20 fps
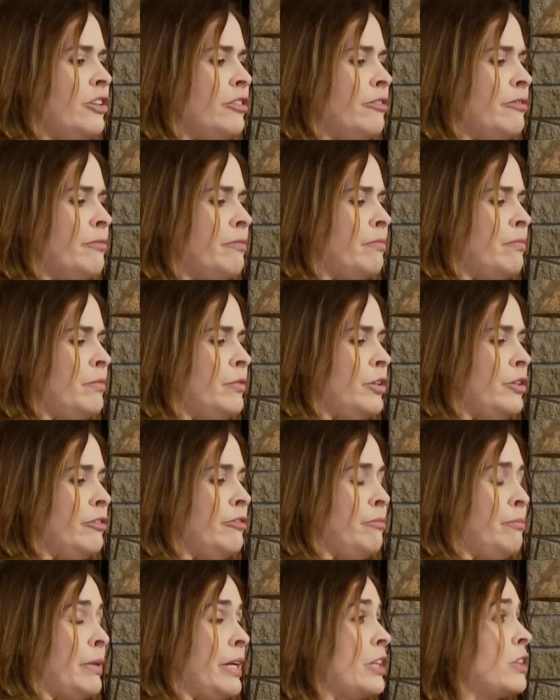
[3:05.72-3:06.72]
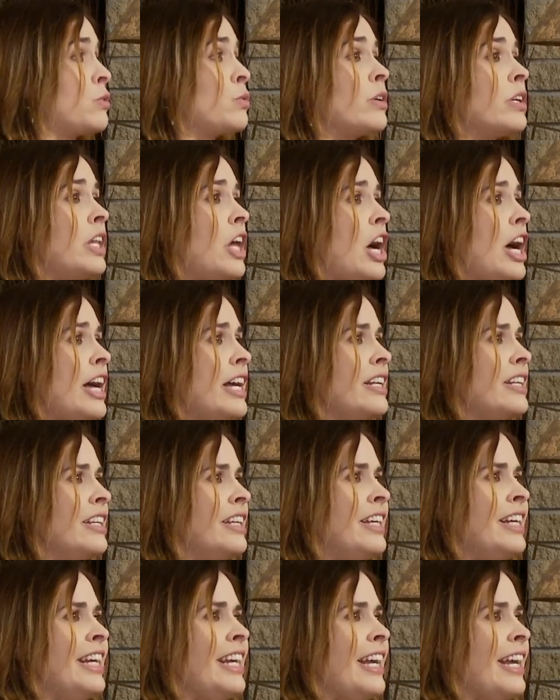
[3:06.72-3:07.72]
you've, you've been through a lot,
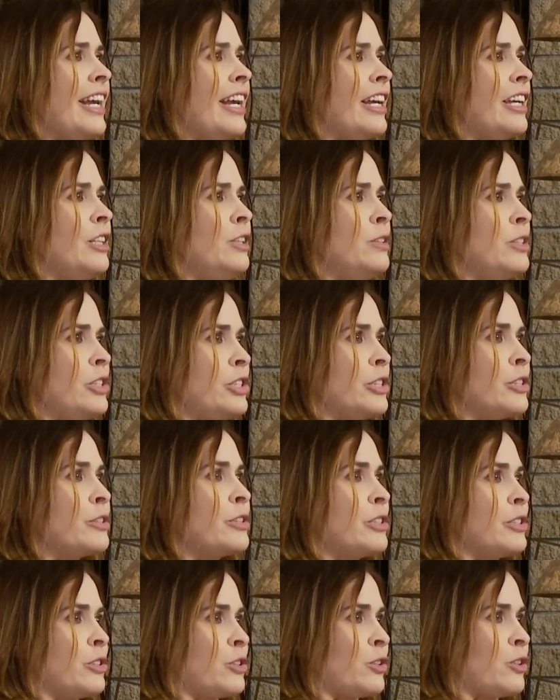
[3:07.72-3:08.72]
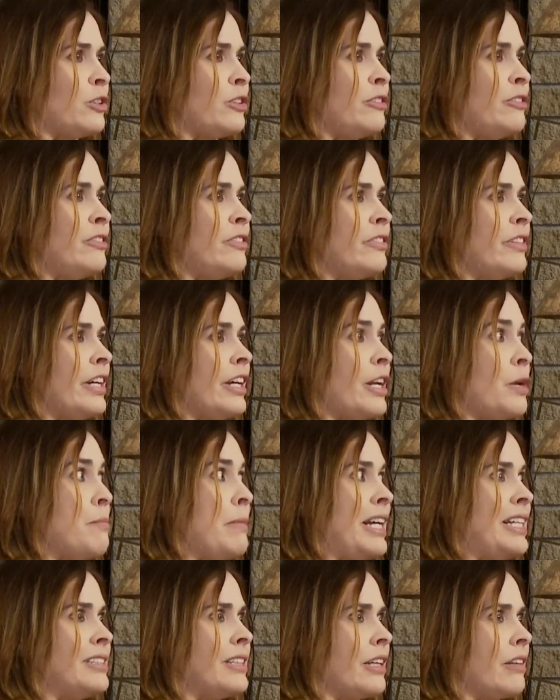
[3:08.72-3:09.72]
and you still deserve an
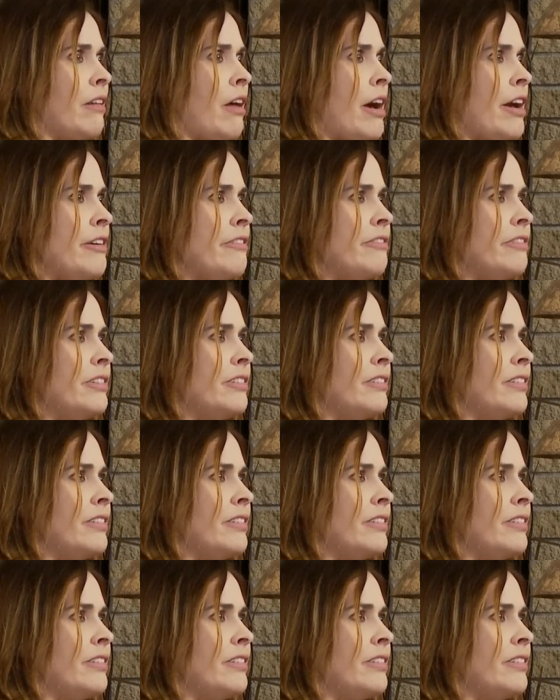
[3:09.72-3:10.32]
amazing life.